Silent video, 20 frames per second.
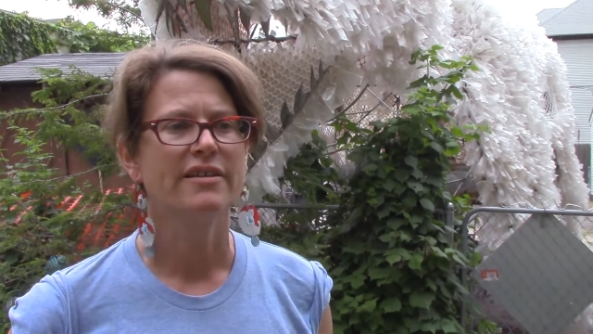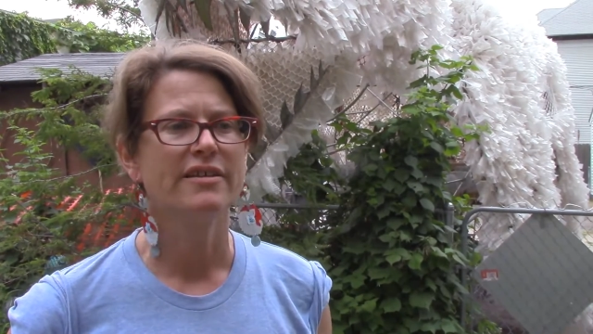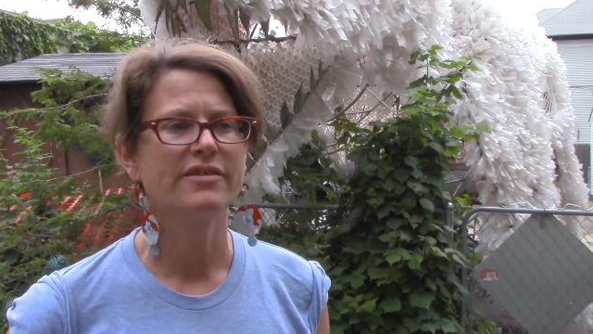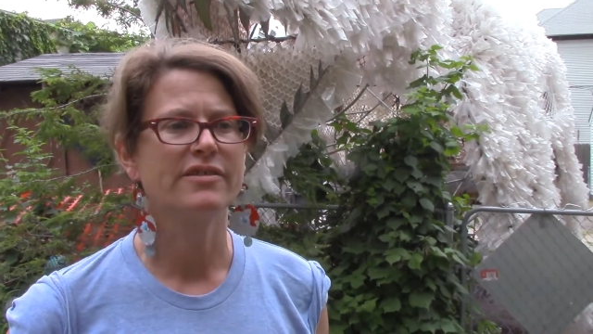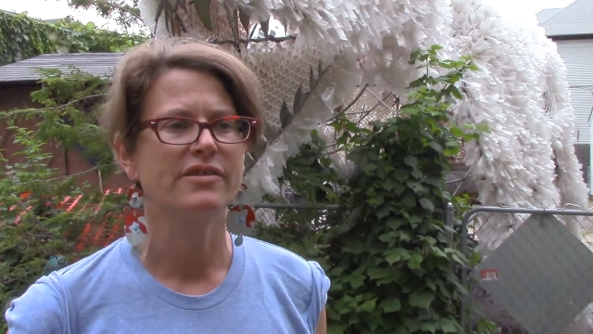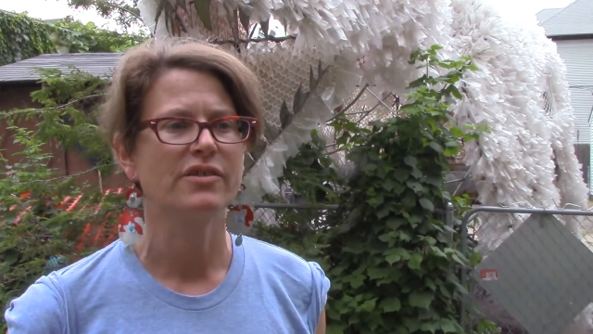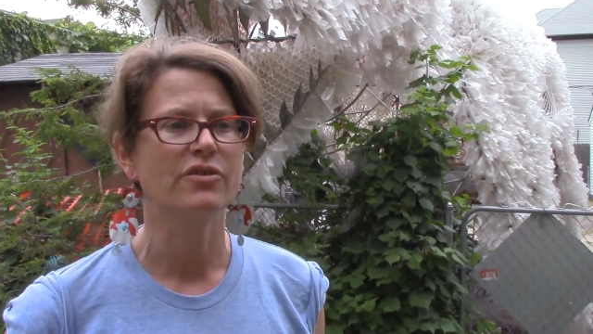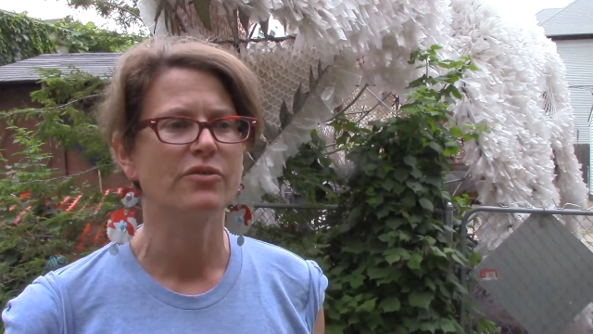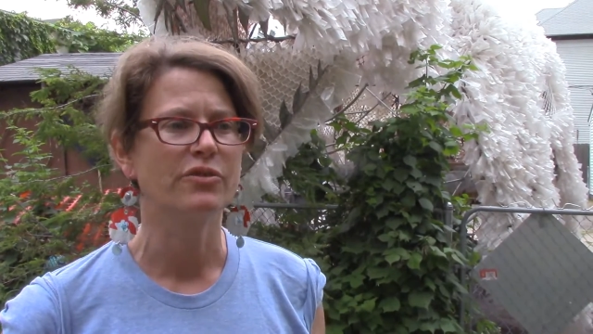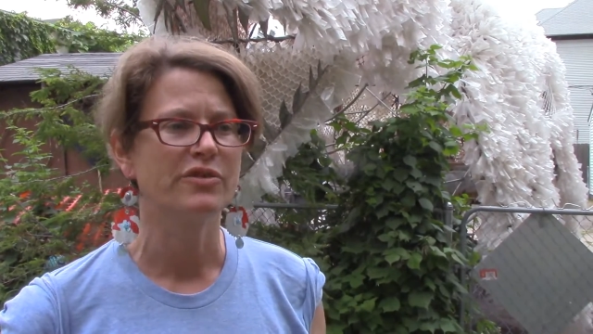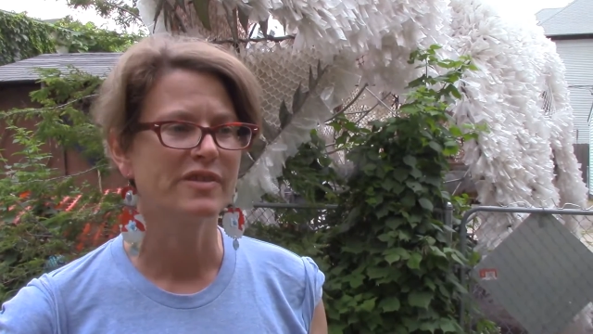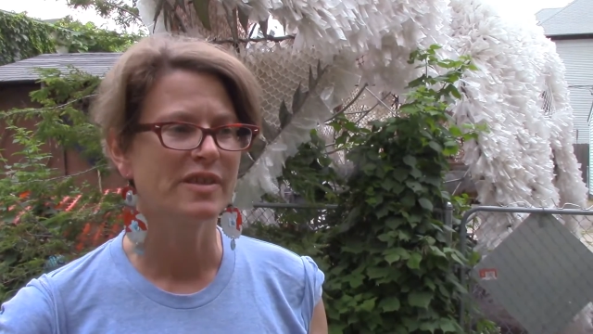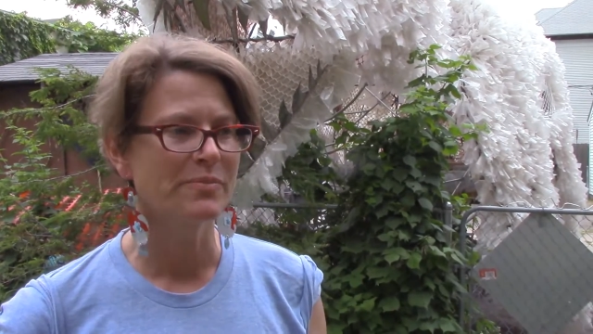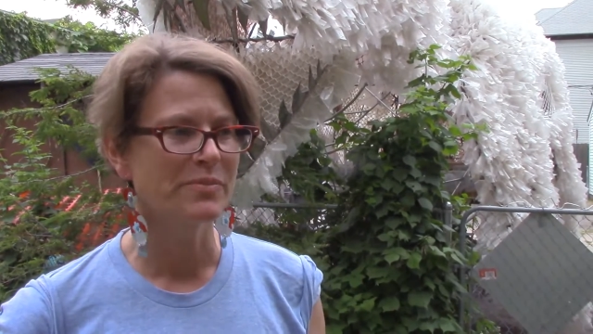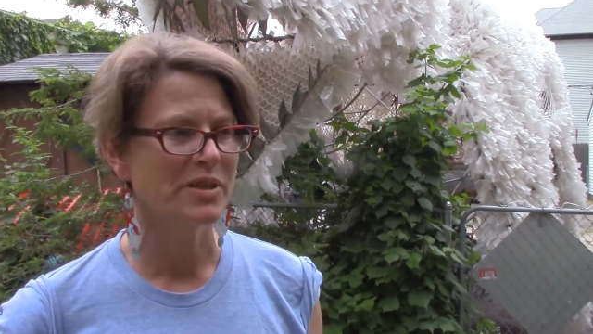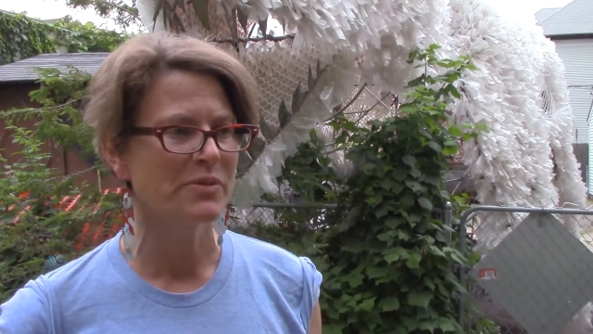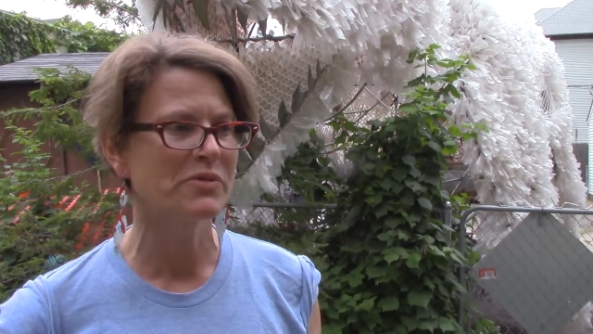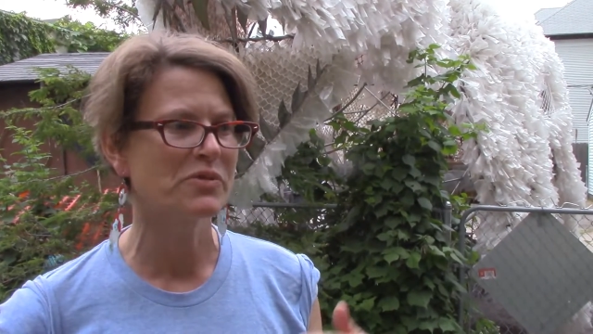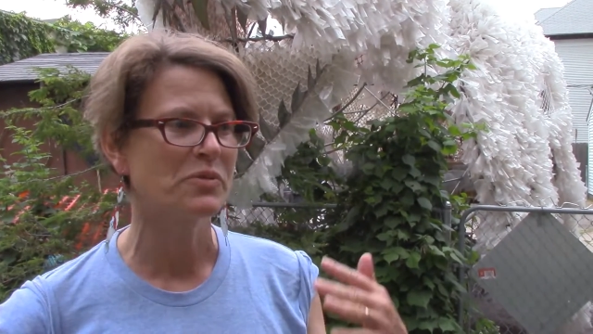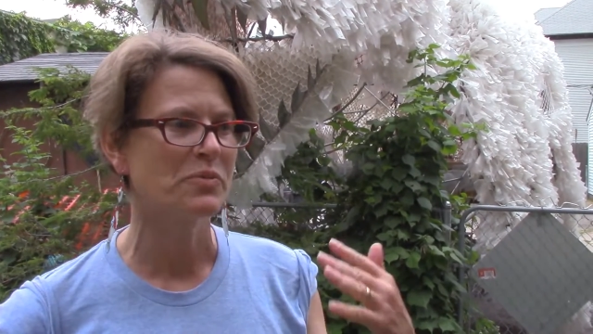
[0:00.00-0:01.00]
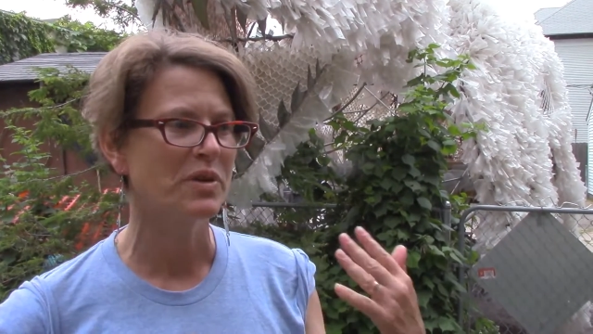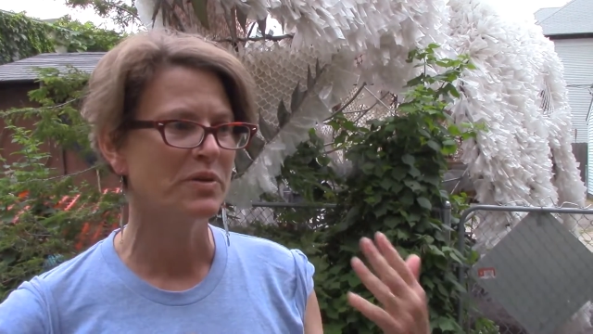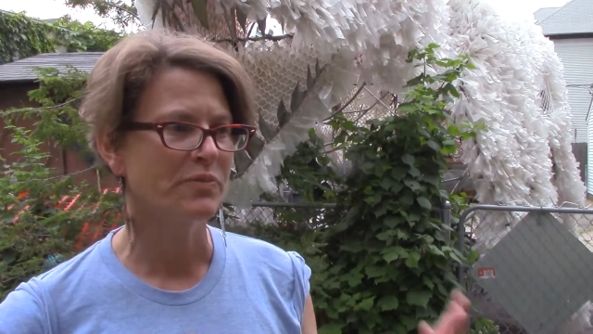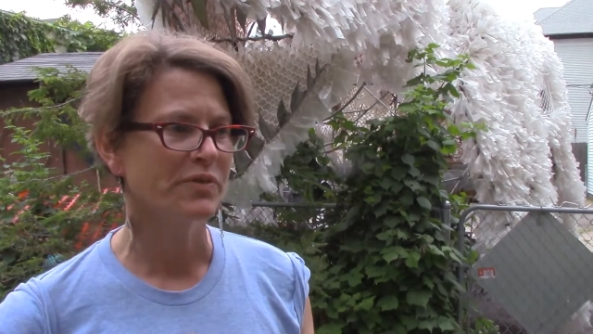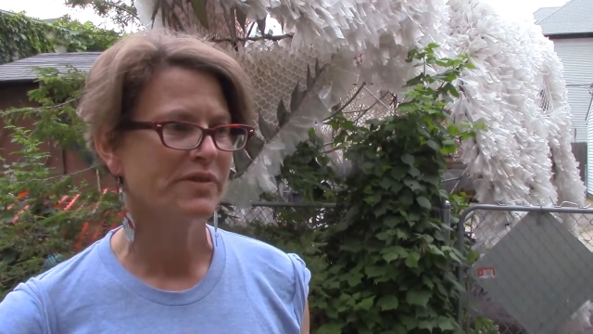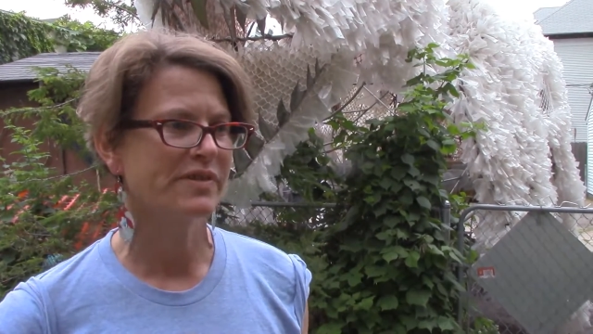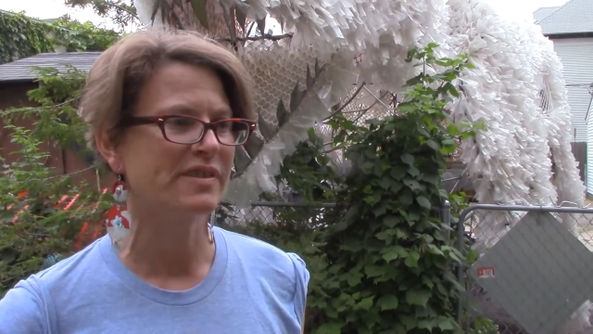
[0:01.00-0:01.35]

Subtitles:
And so sometimes when people